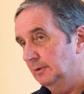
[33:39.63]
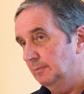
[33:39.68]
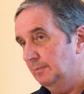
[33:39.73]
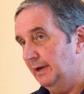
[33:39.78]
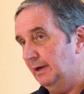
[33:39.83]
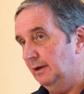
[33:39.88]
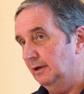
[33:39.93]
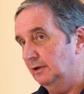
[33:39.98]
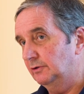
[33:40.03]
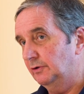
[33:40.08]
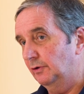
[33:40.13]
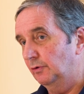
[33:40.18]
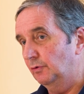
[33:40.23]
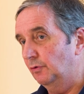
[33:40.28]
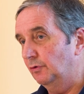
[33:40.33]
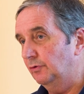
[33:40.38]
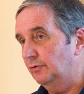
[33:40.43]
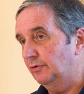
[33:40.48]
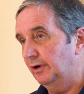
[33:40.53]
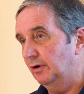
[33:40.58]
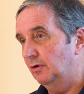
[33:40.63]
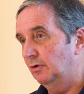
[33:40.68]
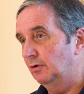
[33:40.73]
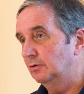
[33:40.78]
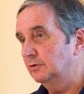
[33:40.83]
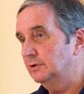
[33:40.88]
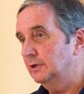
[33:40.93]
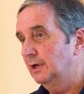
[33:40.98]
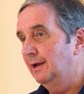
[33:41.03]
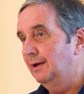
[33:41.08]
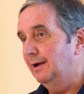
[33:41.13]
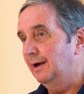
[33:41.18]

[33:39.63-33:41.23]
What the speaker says: parallel to the rotary holes,